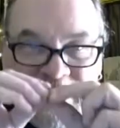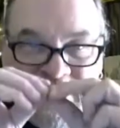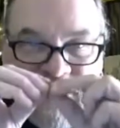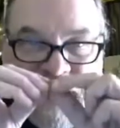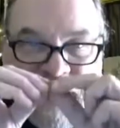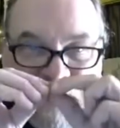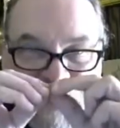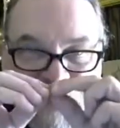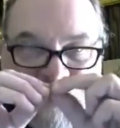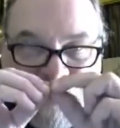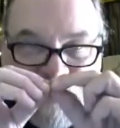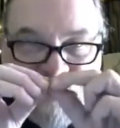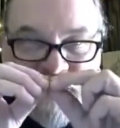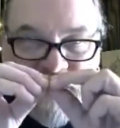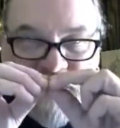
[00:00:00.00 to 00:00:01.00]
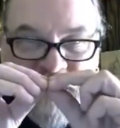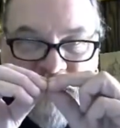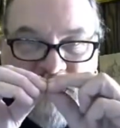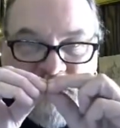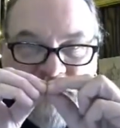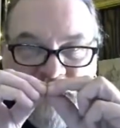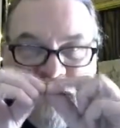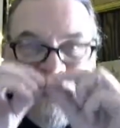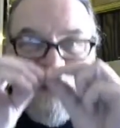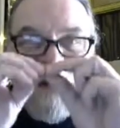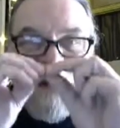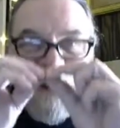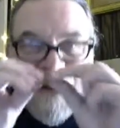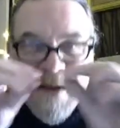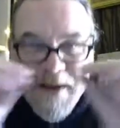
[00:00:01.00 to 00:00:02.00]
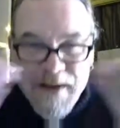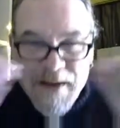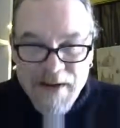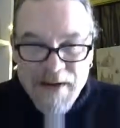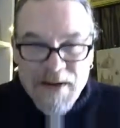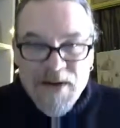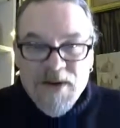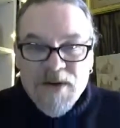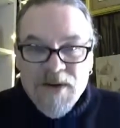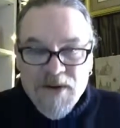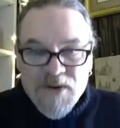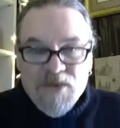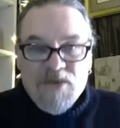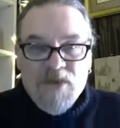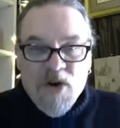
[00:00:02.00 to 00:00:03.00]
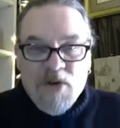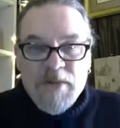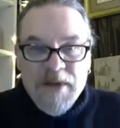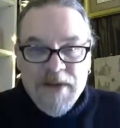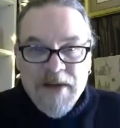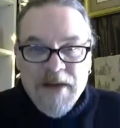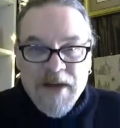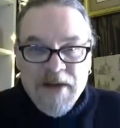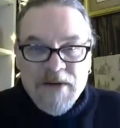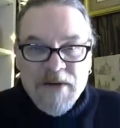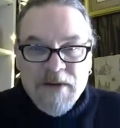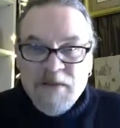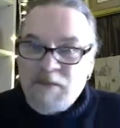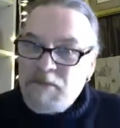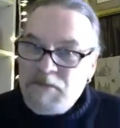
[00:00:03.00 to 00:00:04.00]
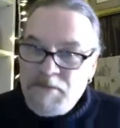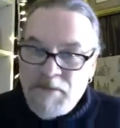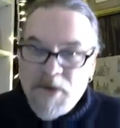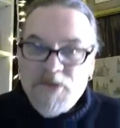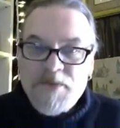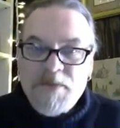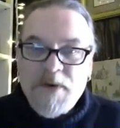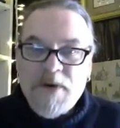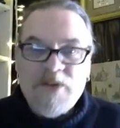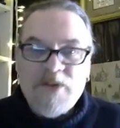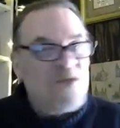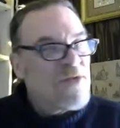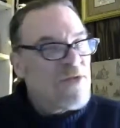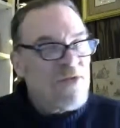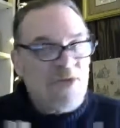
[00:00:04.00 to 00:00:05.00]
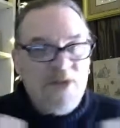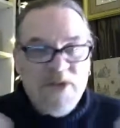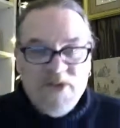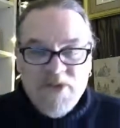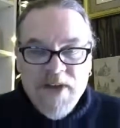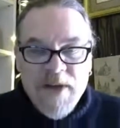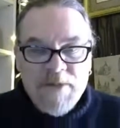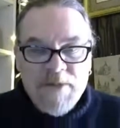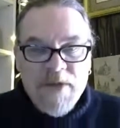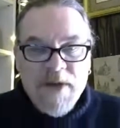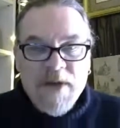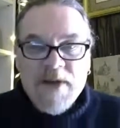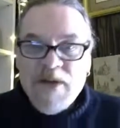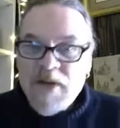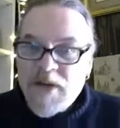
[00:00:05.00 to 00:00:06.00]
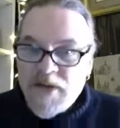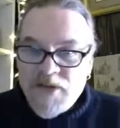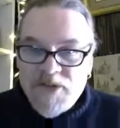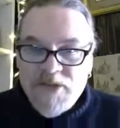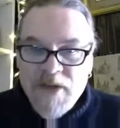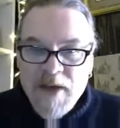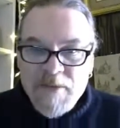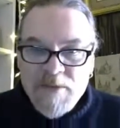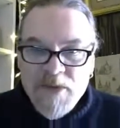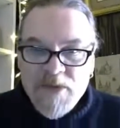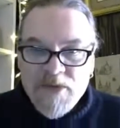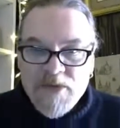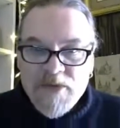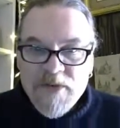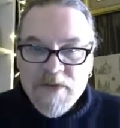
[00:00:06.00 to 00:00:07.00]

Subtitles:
temple at the beginning, Rome at the end. Both books do the same thing, same move.